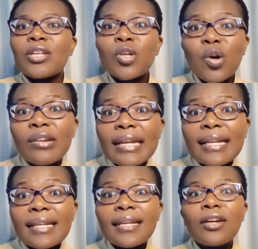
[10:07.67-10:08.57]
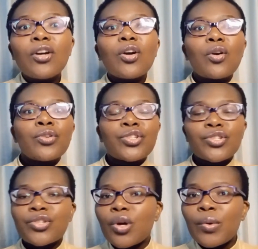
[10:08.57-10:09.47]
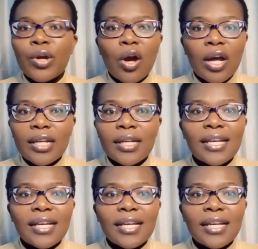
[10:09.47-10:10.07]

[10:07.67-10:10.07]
incorrectly, or you're just going on?